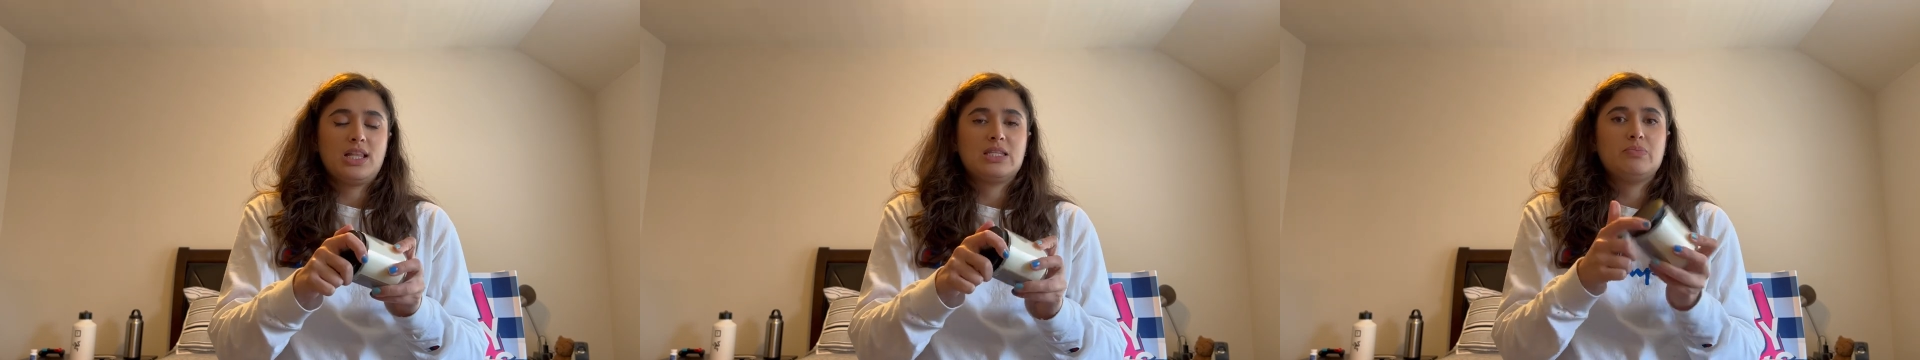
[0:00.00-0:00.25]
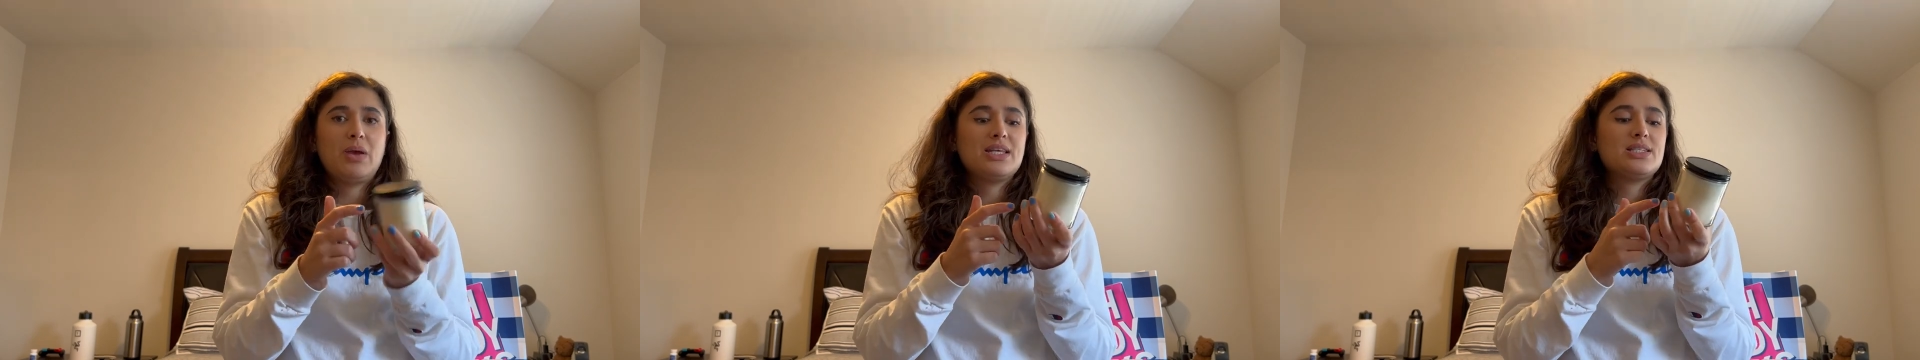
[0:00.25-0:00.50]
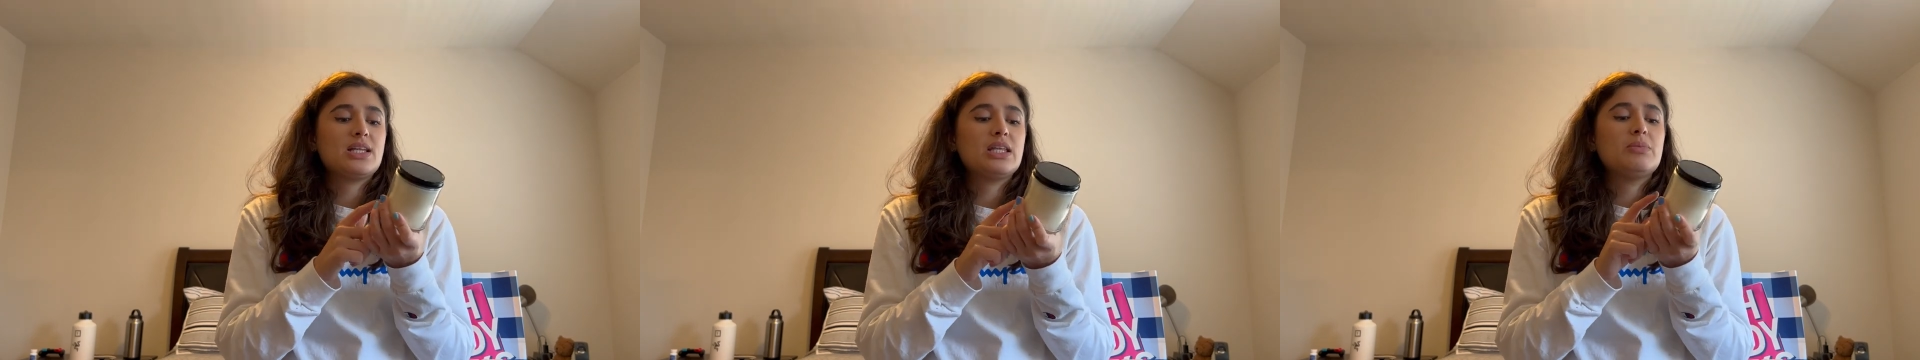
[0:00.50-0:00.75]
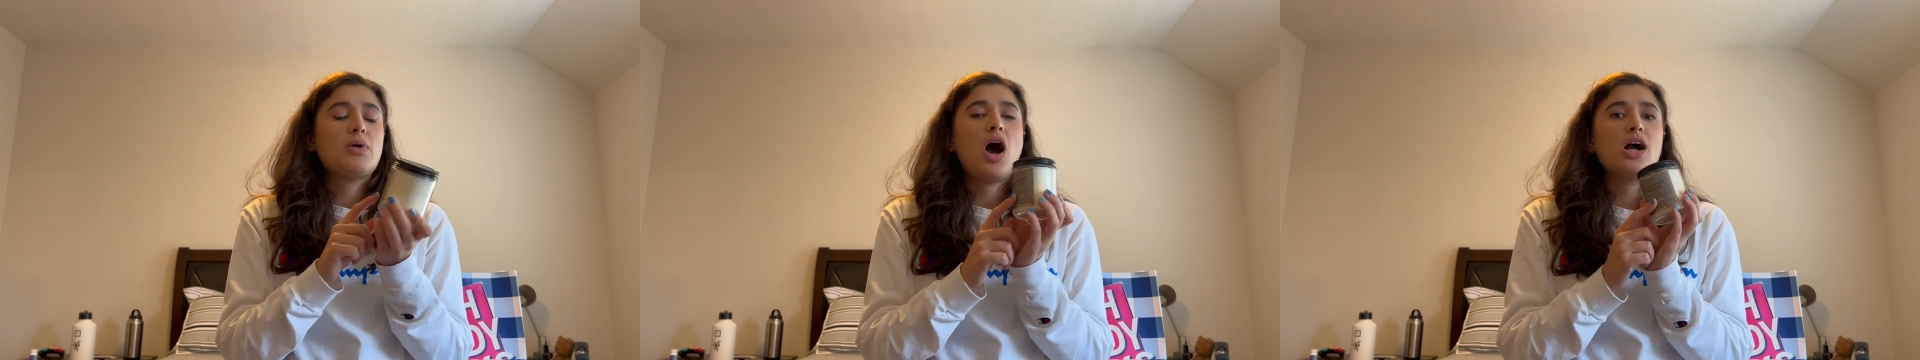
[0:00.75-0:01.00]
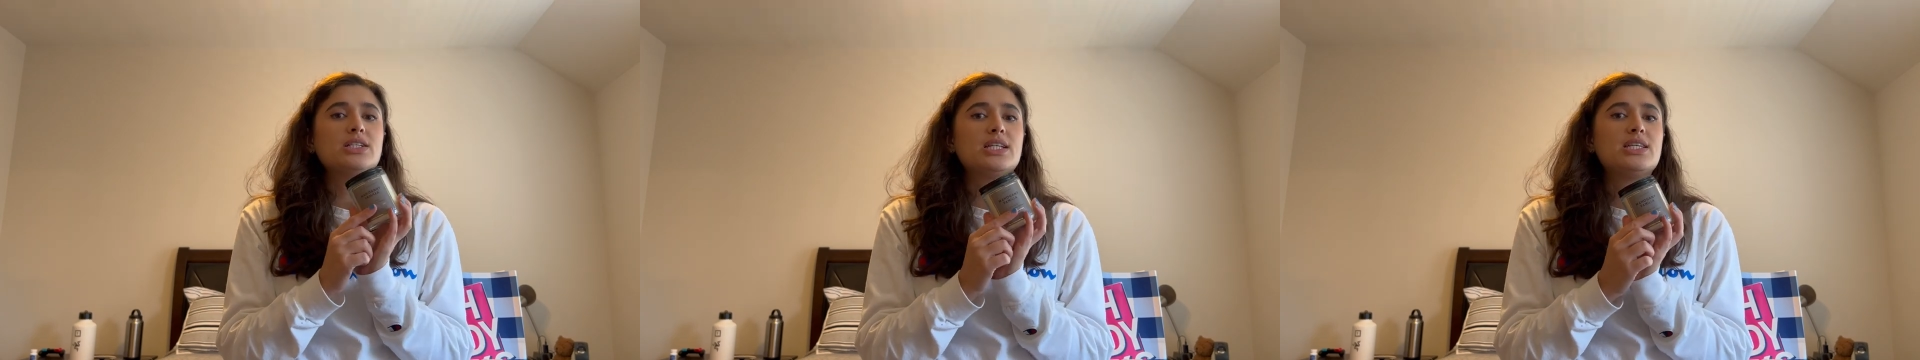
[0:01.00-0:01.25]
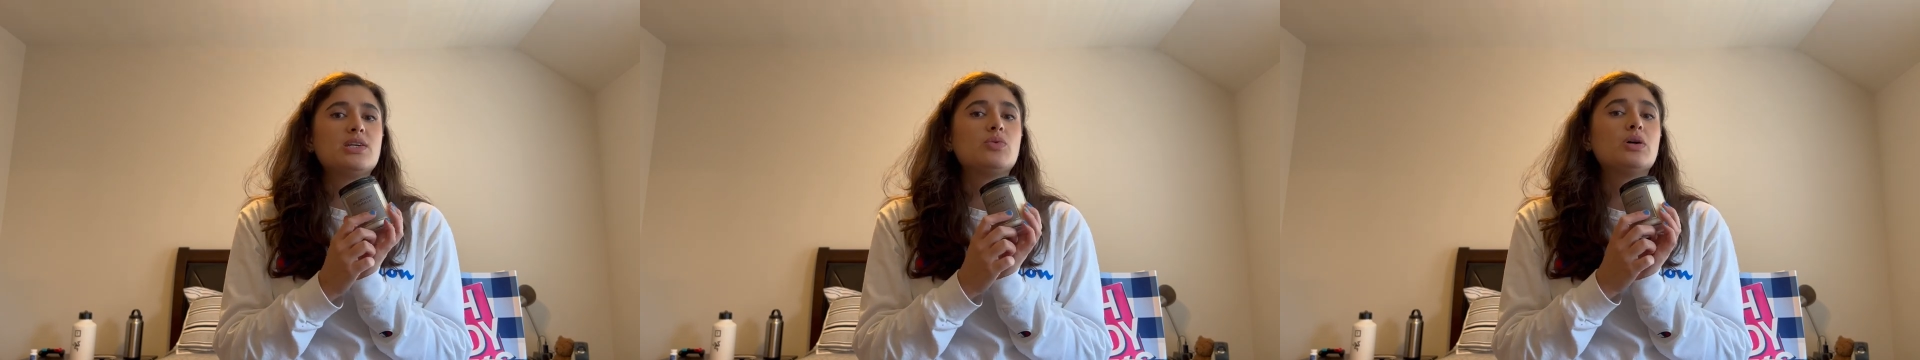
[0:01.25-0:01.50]
It's basically mahogany
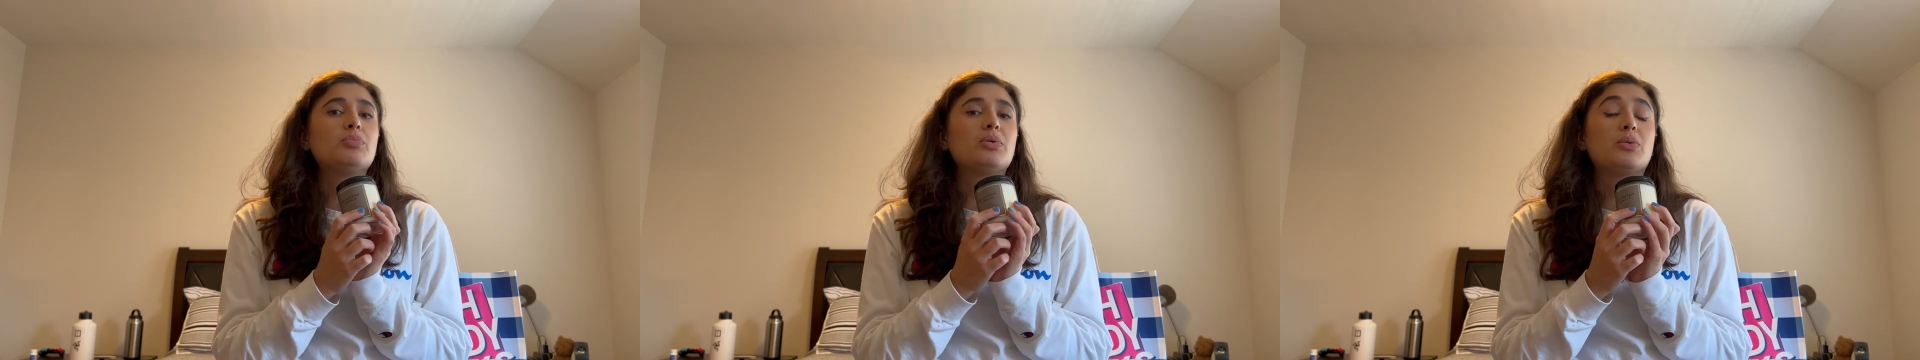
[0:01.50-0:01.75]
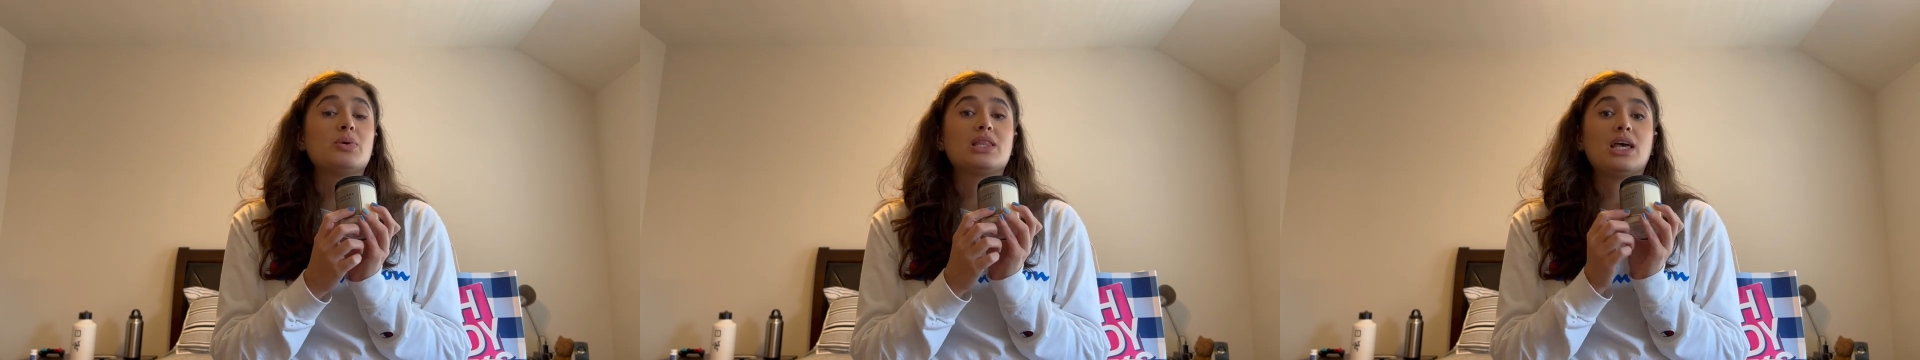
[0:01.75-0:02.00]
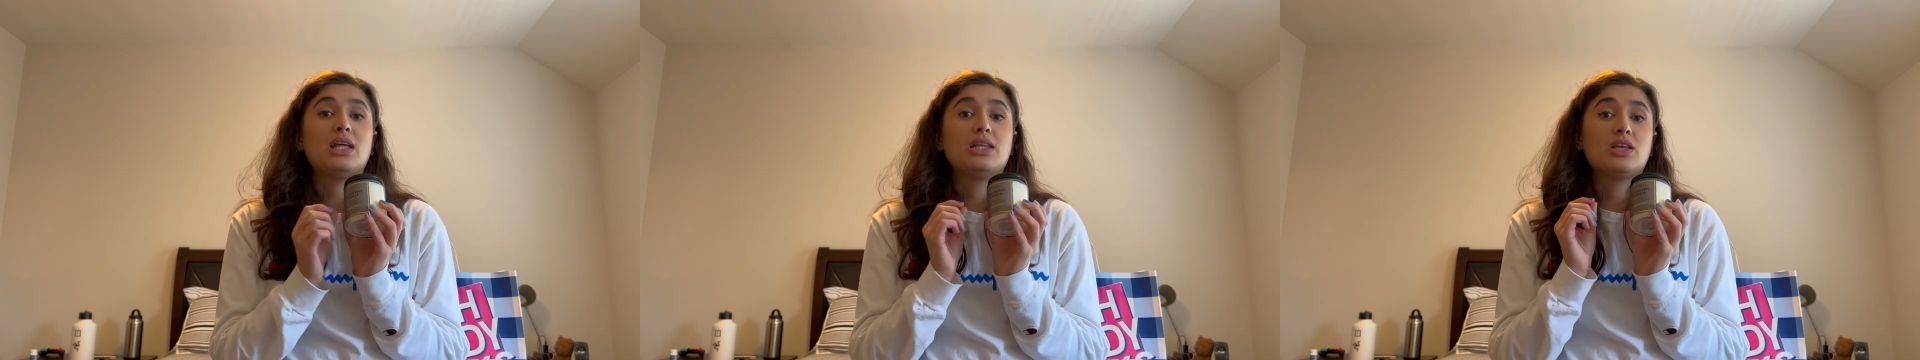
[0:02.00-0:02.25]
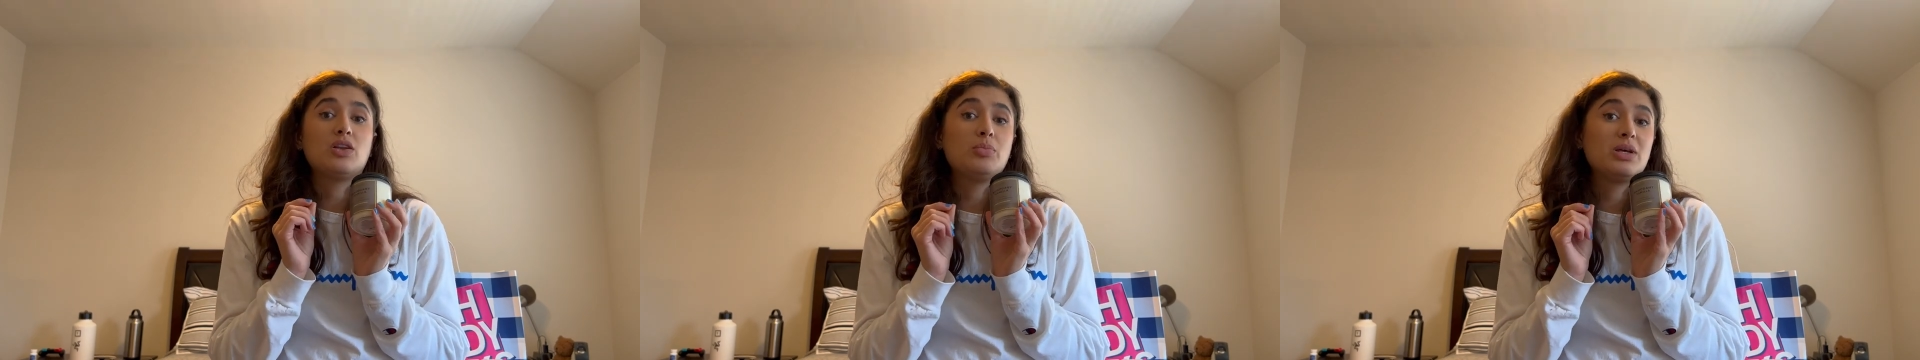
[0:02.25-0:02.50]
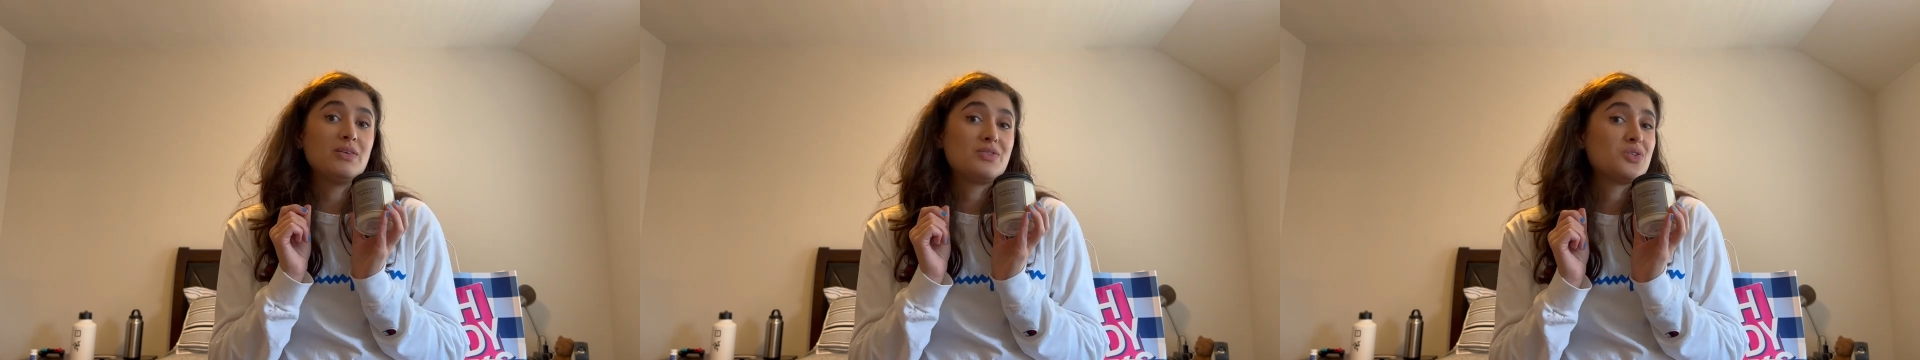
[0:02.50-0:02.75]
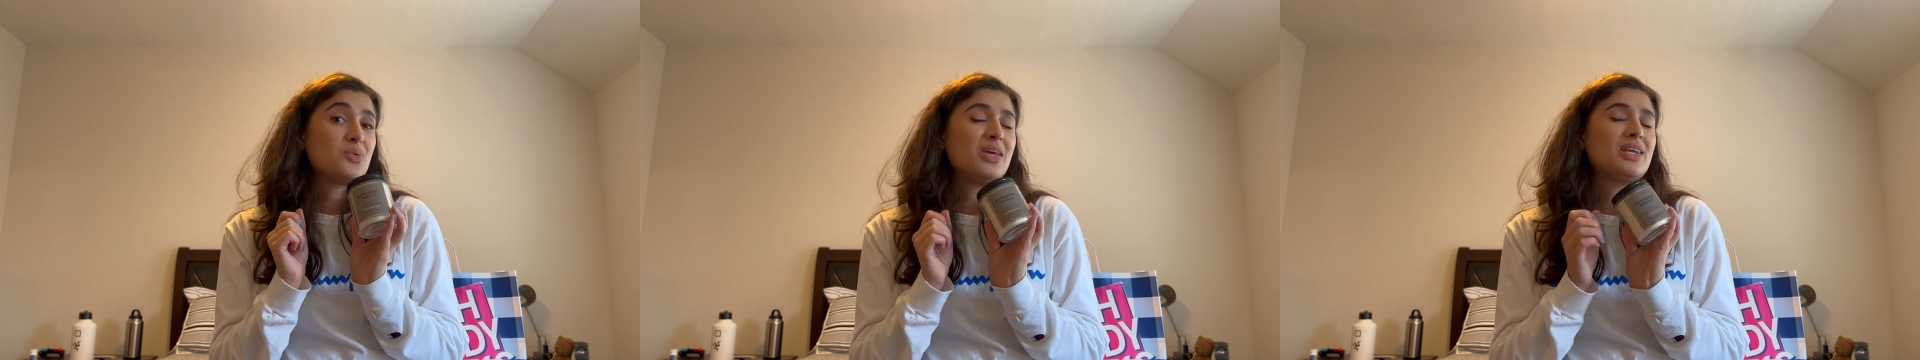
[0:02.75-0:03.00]
teak wood, but with like a little bit of
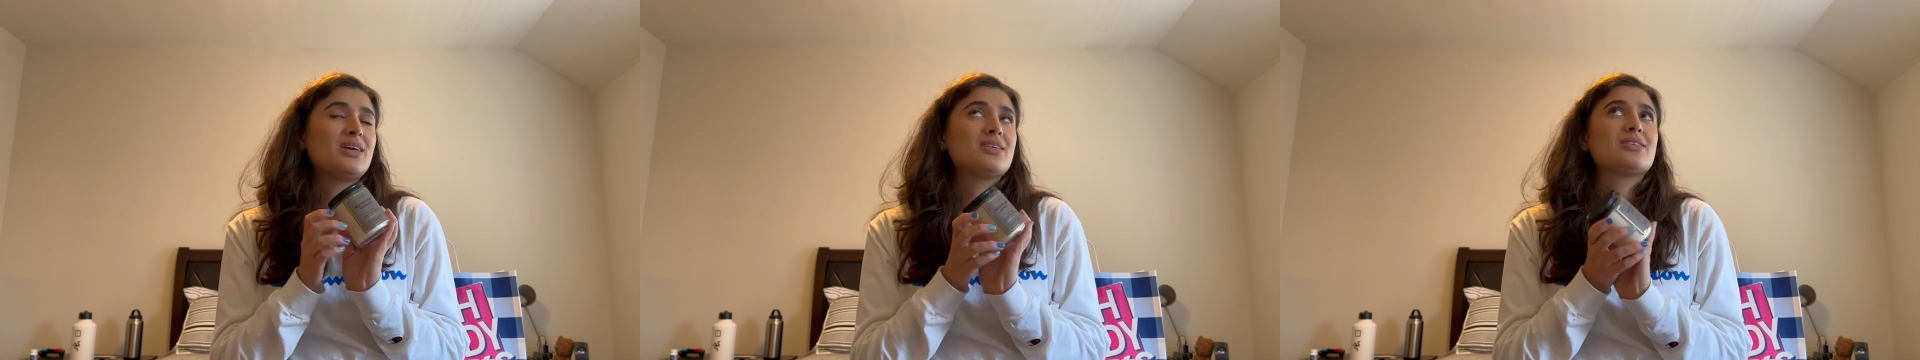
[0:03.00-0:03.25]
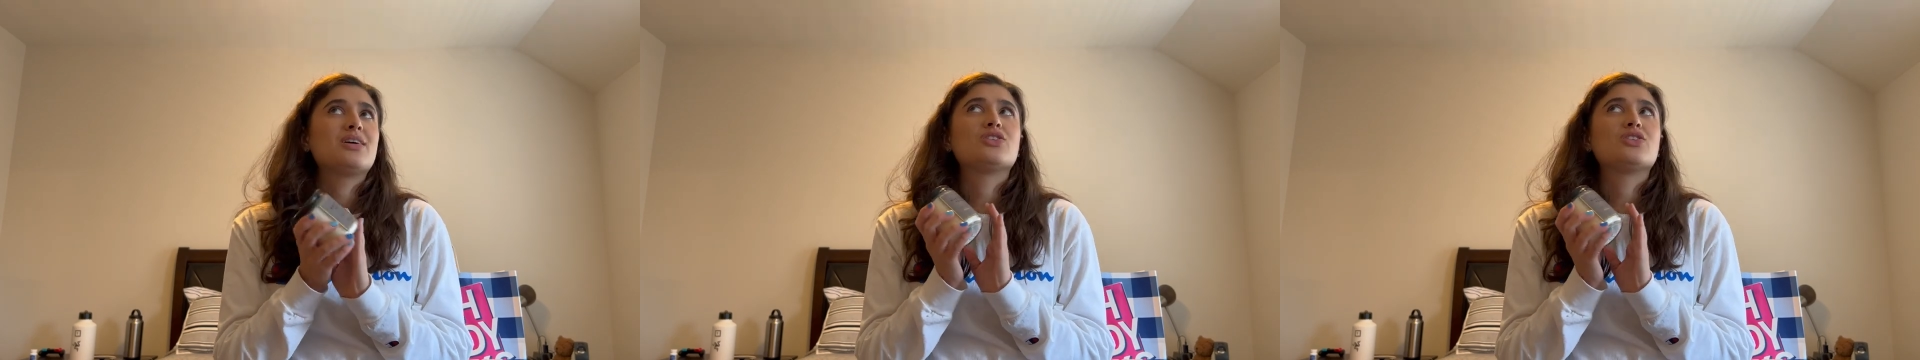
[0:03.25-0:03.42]
sweetness.